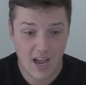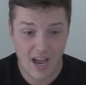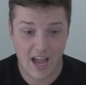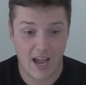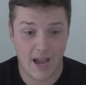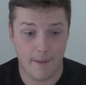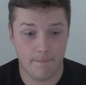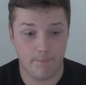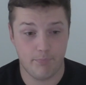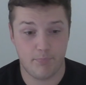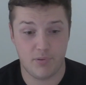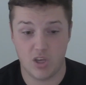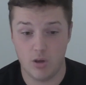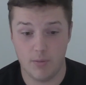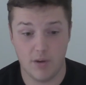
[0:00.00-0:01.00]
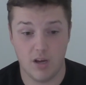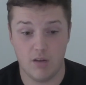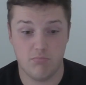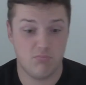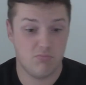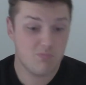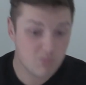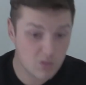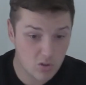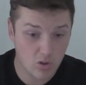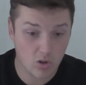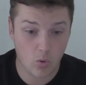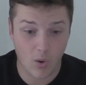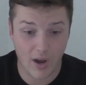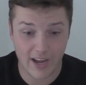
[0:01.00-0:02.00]
Puma done
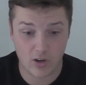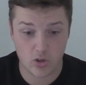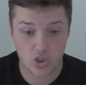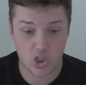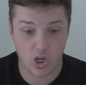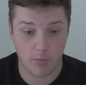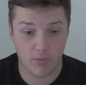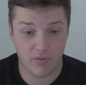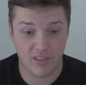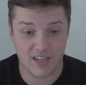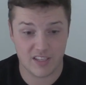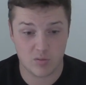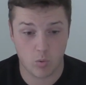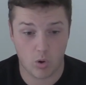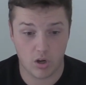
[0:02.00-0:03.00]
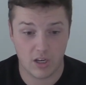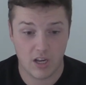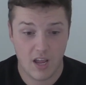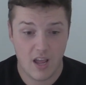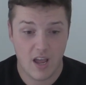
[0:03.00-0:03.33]
quite a good job with this one.